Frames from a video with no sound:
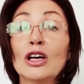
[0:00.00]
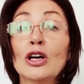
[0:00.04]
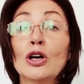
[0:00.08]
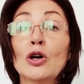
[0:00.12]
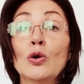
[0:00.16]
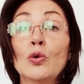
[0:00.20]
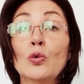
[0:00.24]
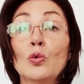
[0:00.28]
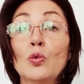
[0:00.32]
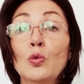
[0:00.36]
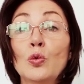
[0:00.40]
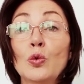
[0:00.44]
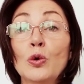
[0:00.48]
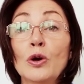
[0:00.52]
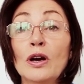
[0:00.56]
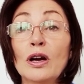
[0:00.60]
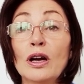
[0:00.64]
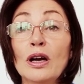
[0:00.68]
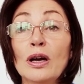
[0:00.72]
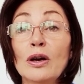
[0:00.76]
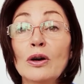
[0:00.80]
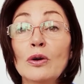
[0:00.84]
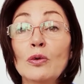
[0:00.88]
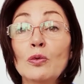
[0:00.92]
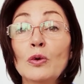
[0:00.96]

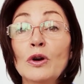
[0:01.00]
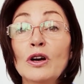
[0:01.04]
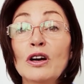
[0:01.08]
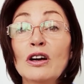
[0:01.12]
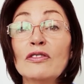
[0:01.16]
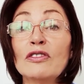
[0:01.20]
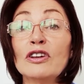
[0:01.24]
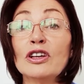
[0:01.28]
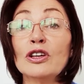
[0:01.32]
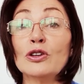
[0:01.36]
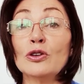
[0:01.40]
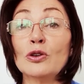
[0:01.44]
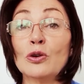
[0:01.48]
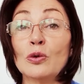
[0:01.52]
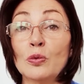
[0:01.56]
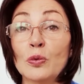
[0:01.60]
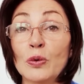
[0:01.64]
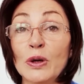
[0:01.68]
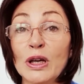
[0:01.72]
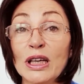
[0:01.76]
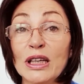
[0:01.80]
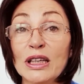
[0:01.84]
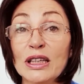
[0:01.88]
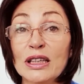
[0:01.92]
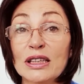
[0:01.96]
Wherever your
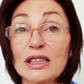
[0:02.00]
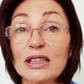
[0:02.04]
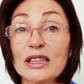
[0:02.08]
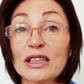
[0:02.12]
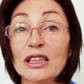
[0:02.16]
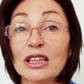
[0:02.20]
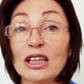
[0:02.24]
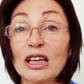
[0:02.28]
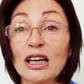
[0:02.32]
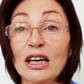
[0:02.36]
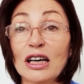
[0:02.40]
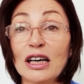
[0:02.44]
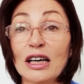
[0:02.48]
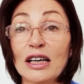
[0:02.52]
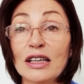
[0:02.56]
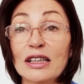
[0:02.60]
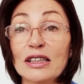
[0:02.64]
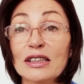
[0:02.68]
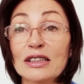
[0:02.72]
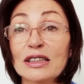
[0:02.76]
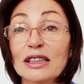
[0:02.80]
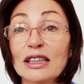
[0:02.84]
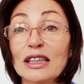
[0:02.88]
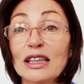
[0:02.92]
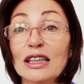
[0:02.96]
weakness lies,
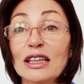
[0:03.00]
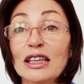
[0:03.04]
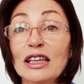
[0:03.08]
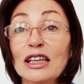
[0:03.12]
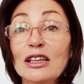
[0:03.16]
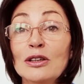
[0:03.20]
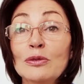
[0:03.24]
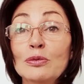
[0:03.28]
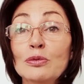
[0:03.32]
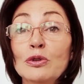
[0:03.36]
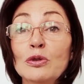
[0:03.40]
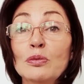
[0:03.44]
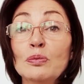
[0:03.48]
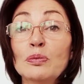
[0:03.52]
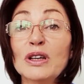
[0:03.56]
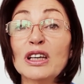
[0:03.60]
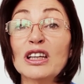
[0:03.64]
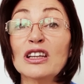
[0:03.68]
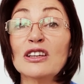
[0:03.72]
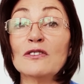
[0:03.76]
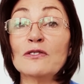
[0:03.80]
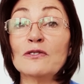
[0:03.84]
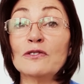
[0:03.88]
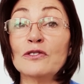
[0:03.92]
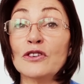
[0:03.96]
it will be the
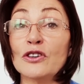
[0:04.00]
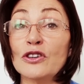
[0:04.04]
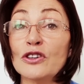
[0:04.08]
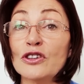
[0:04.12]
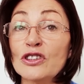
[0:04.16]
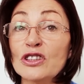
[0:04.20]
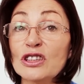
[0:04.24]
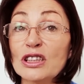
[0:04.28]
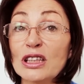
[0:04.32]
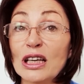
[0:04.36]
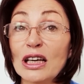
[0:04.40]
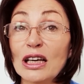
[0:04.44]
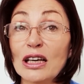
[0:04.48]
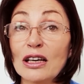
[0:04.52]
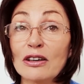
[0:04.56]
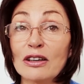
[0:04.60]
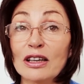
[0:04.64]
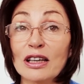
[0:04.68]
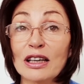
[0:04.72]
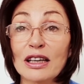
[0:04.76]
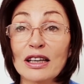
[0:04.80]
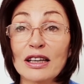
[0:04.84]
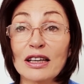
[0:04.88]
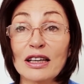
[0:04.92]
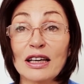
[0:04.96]
first area
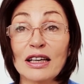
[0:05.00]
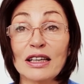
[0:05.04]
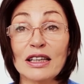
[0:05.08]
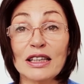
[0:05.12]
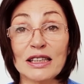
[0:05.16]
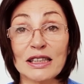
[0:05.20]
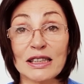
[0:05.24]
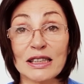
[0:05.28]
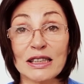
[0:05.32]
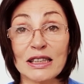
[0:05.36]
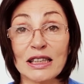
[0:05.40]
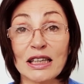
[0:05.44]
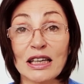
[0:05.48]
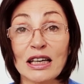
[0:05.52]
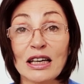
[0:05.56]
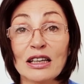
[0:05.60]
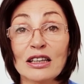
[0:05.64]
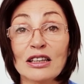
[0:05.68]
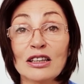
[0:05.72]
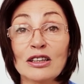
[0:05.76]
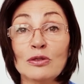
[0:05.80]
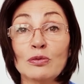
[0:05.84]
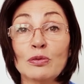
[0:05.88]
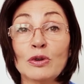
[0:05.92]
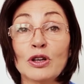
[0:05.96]
that is targeted
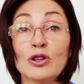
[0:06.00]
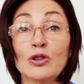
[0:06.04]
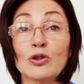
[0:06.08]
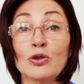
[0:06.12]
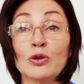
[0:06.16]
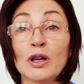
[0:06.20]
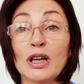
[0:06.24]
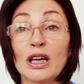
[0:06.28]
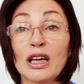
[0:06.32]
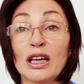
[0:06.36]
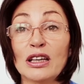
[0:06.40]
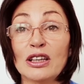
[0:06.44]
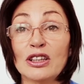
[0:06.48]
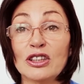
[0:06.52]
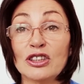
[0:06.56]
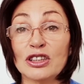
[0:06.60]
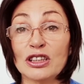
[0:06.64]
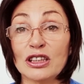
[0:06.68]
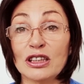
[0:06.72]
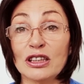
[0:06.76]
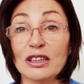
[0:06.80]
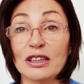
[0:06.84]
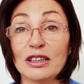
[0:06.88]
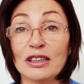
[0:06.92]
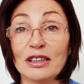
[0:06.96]
when your
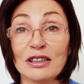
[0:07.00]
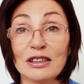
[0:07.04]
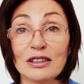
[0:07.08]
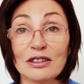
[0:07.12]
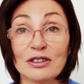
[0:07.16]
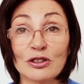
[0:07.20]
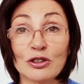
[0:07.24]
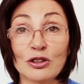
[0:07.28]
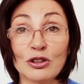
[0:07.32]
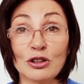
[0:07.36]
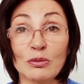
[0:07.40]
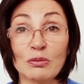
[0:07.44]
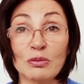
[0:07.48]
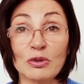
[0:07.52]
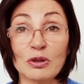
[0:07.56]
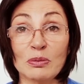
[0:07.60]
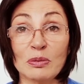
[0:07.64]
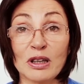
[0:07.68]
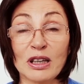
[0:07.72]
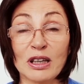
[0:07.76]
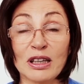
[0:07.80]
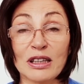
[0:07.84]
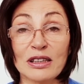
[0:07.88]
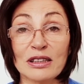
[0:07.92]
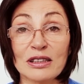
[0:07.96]
energy is
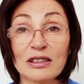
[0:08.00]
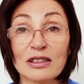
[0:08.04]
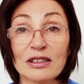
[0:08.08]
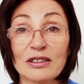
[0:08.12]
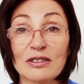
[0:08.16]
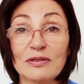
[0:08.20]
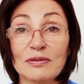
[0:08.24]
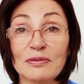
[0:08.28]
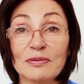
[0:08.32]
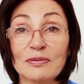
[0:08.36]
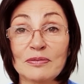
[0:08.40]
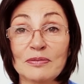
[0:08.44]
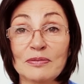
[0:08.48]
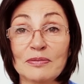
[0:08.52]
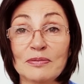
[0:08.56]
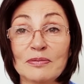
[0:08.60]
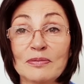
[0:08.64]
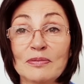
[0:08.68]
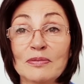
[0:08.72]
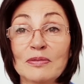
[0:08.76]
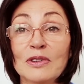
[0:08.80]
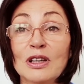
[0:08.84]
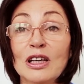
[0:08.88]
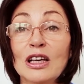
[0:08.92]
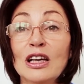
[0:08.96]
compromised.
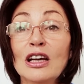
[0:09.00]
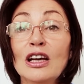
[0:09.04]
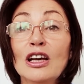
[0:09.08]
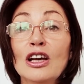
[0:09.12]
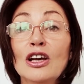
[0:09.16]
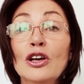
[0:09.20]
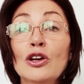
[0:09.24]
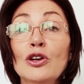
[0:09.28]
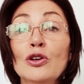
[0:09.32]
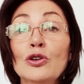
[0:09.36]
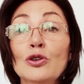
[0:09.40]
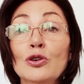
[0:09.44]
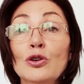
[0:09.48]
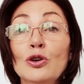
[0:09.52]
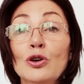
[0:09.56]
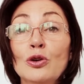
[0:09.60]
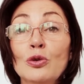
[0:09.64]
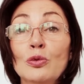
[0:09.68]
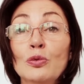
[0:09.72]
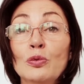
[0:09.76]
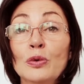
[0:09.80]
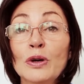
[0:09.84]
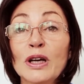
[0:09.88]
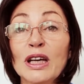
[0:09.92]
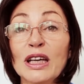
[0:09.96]
Your
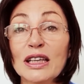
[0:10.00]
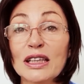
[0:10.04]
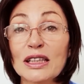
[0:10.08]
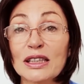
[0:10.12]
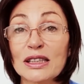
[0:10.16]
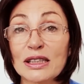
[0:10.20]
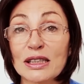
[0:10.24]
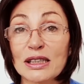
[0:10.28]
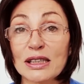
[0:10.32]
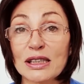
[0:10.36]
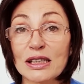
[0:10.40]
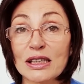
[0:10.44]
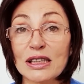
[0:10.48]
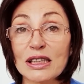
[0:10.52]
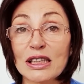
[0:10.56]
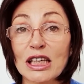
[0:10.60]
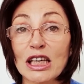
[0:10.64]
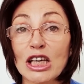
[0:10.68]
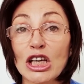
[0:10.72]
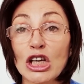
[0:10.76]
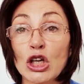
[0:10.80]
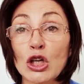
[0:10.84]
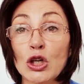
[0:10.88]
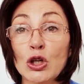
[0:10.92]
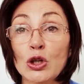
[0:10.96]
weaknesses
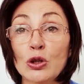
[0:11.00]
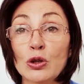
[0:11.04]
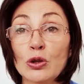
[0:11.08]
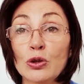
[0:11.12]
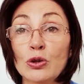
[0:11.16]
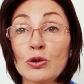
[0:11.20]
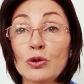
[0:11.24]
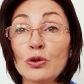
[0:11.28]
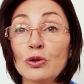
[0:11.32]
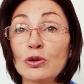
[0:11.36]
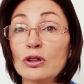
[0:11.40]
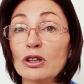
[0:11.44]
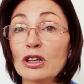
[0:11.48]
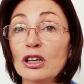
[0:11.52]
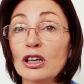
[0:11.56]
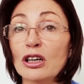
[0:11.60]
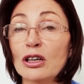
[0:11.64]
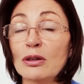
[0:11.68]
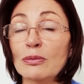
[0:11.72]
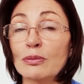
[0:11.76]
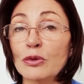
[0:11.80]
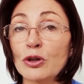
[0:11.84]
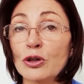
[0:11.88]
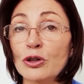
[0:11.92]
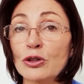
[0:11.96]
include
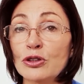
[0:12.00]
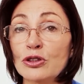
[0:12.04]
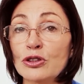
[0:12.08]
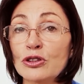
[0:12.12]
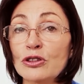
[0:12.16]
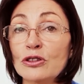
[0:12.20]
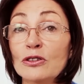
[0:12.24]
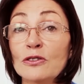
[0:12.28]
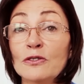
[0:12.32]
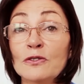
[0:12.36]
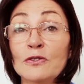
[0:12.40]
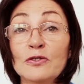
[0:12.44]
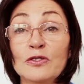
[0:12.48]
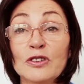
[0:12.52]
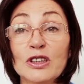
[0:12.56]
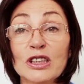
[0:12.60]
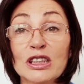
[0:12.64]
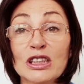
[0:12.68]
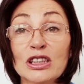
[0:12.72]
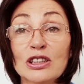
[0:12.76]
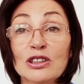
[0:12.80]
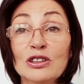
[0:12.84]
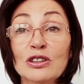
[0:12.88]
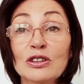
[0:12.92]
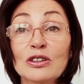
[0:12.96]
emotional,
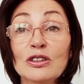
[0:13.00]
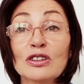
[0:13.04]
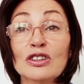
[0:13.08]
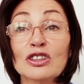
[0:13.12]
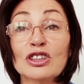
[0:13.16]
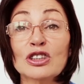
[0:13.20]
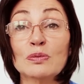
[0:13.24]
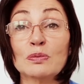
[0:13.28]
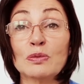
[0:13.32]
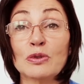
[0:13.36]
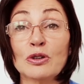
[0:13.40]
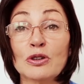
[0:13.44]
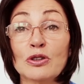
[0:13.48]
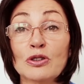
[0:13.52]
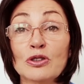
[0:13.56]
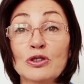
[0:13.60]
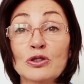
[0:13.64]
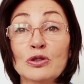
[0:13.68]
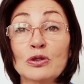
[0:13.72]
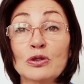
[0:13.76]
physical, spiritual